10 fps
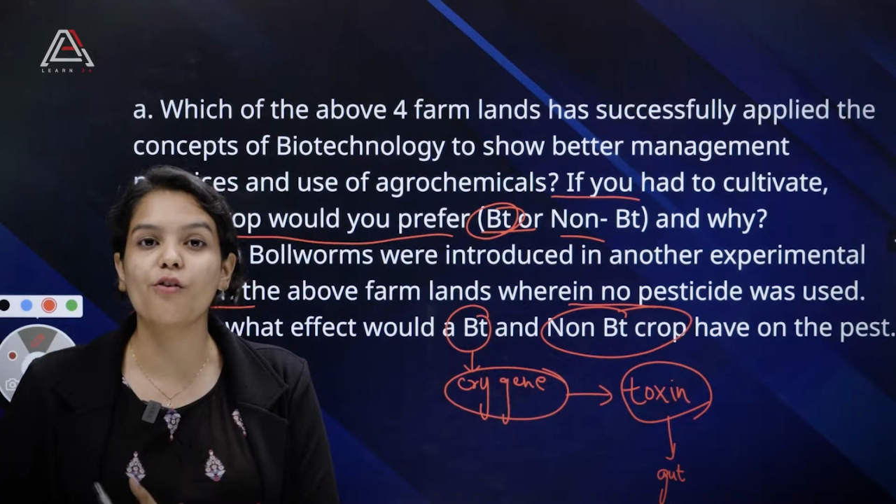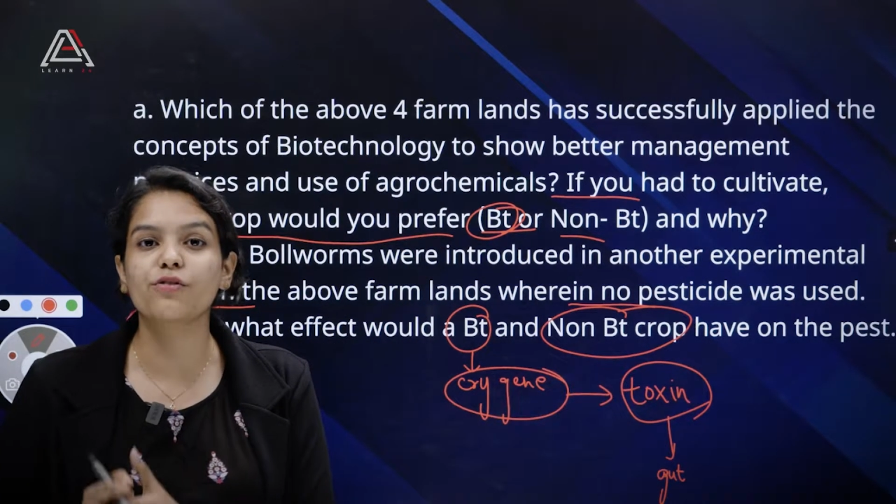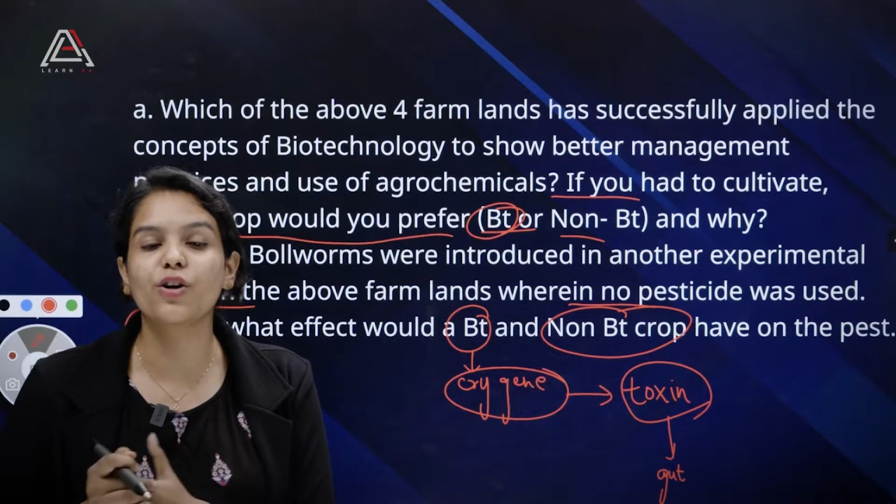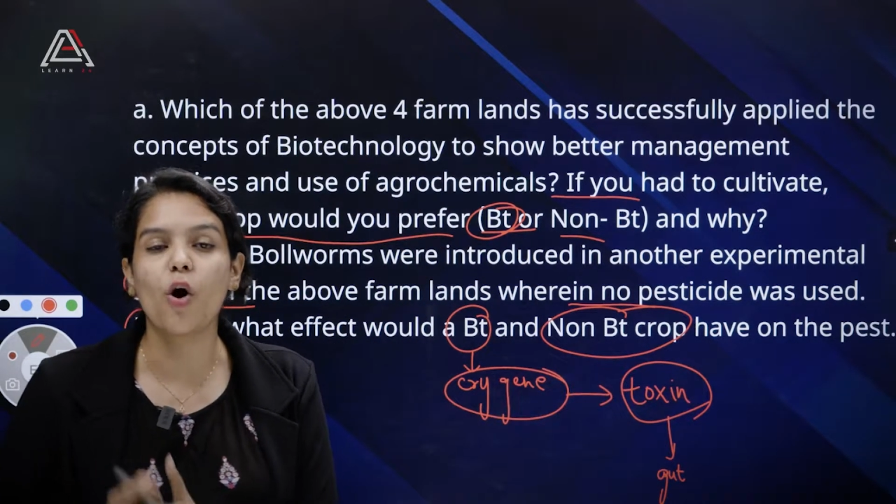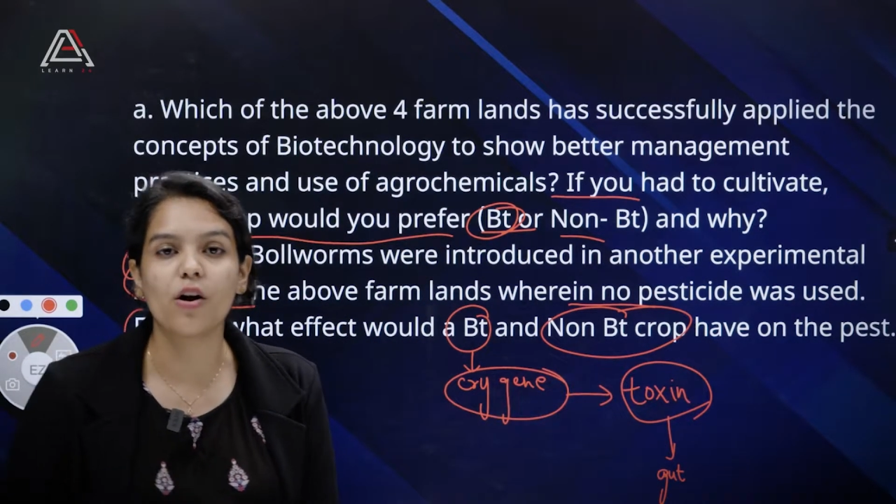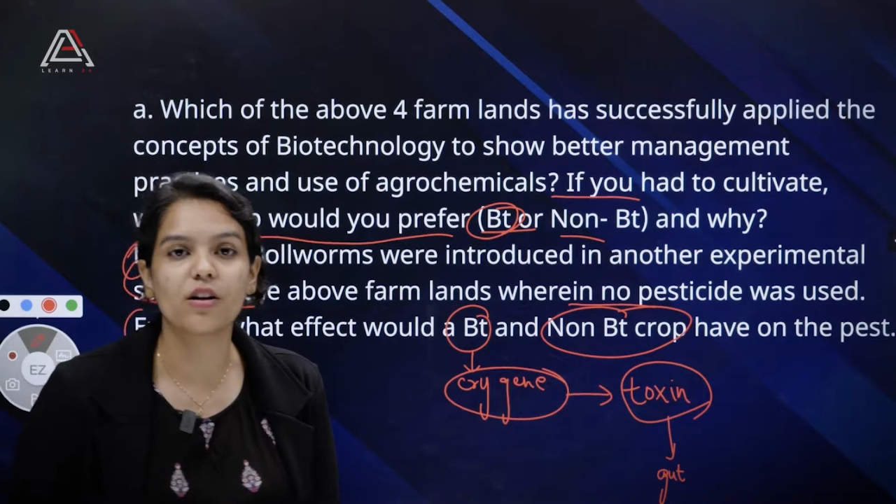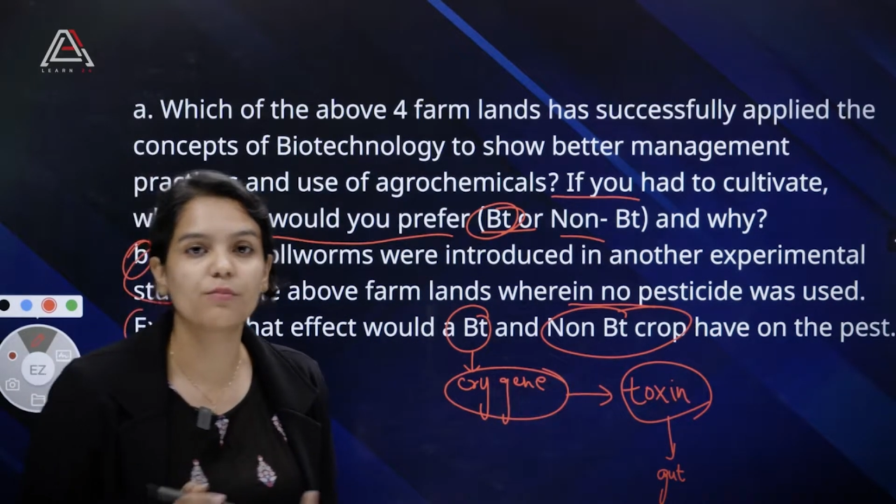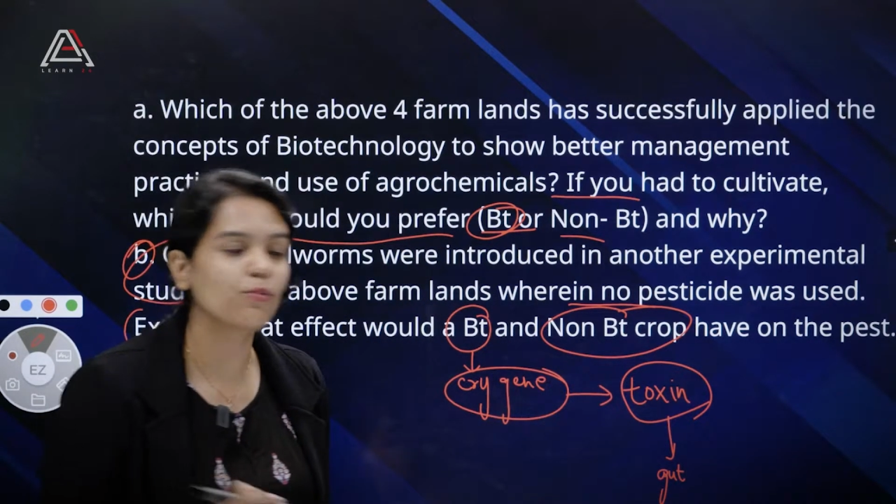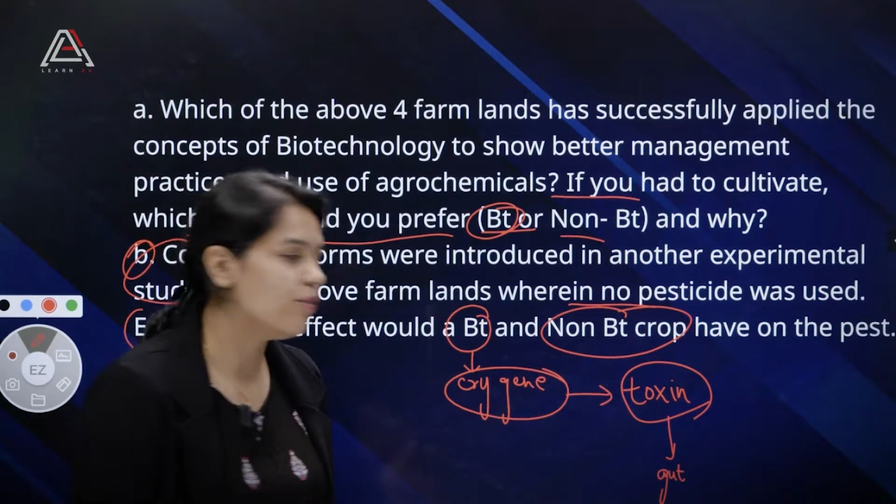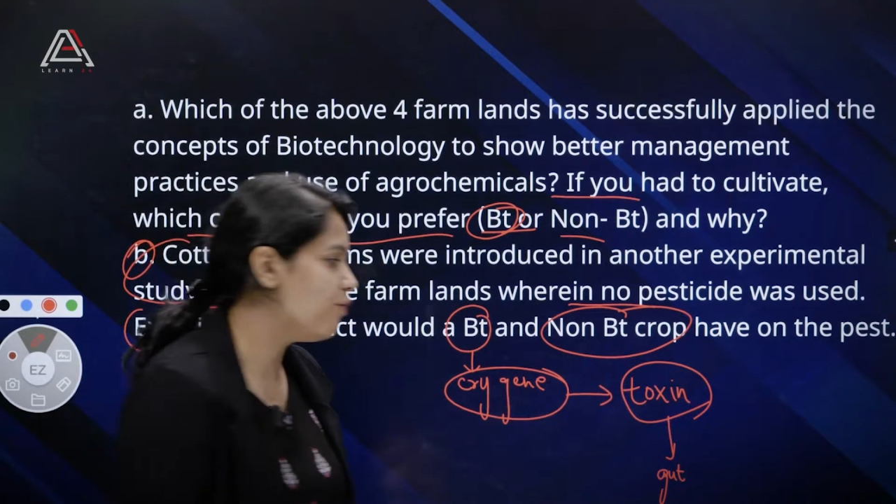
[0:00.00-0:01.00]
of the
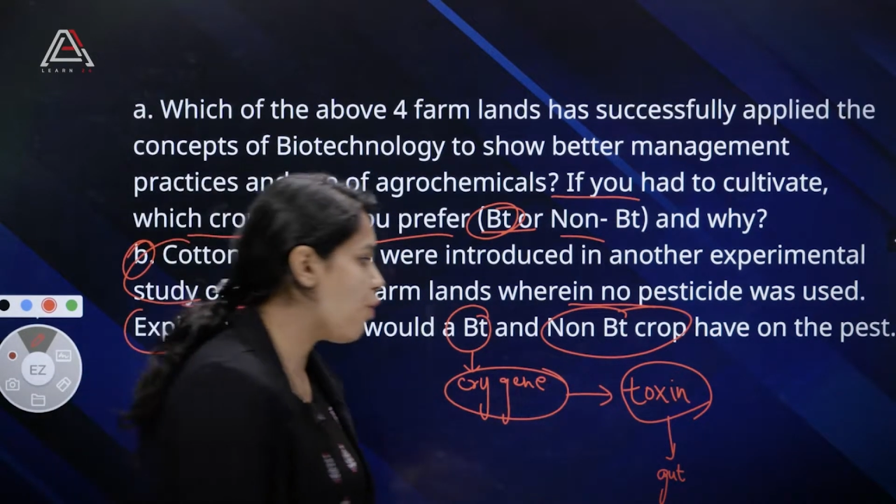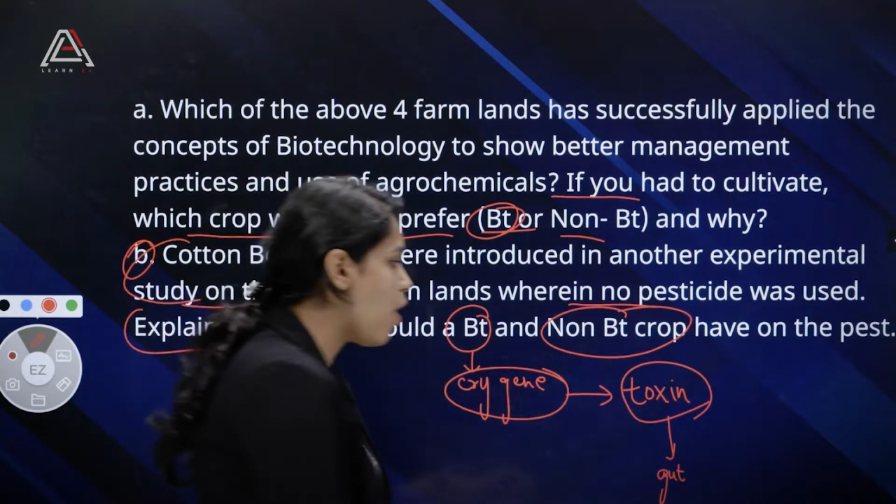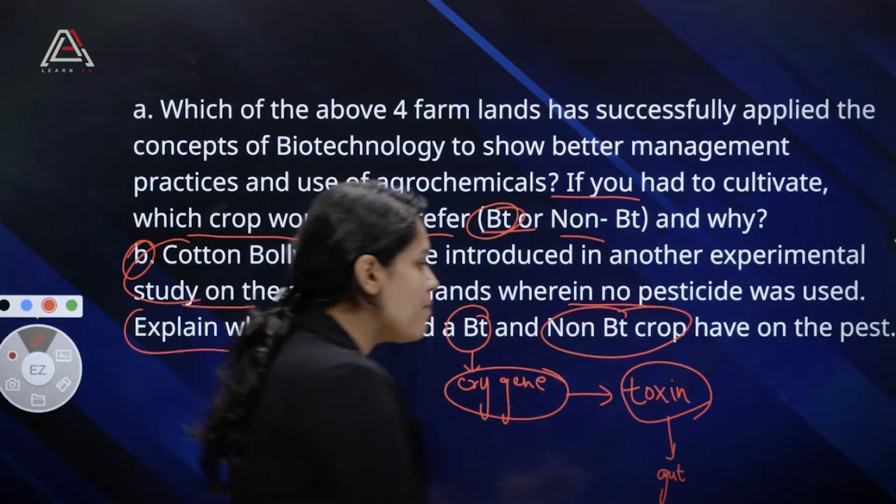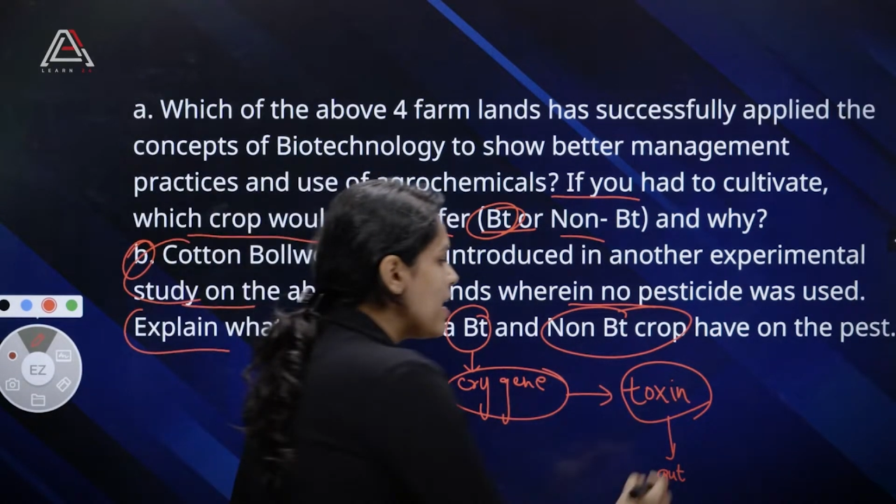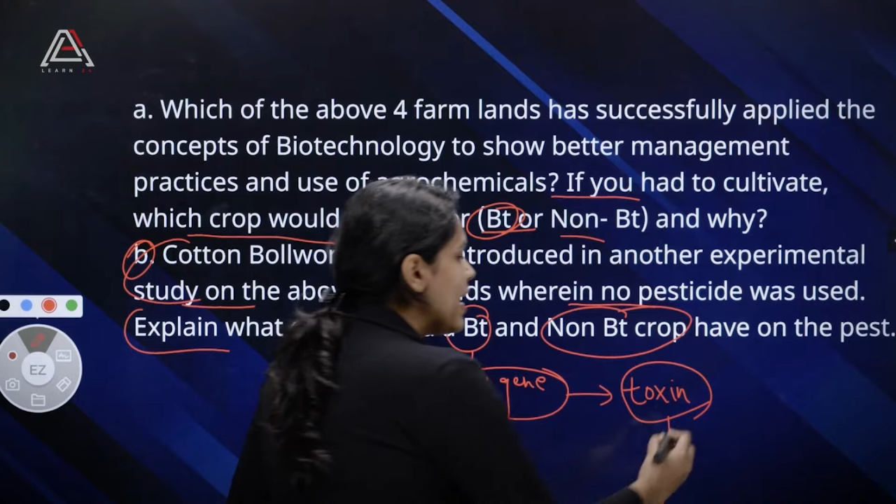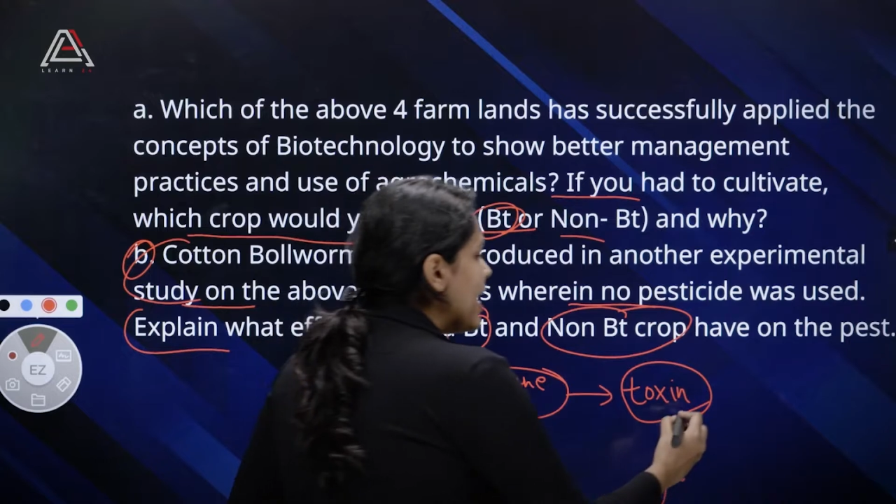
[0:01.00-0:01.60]
cotton bollworm,